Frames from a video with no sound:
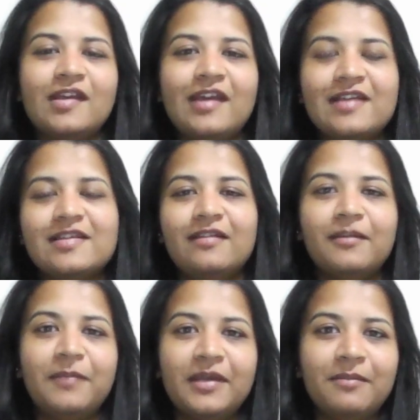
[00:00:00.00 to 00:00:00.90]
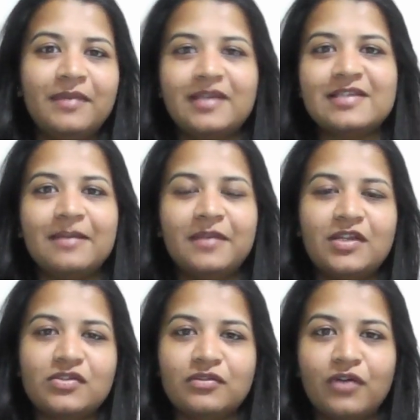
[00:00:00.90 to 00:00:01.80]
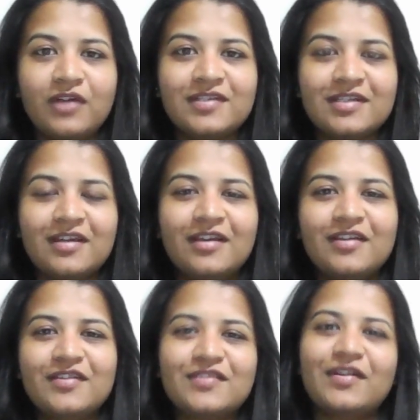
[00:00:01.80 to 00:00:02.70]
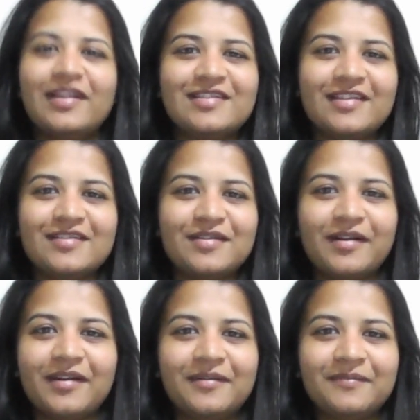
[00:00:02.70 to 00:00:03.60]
as in the PMP examination cost. So let's get started.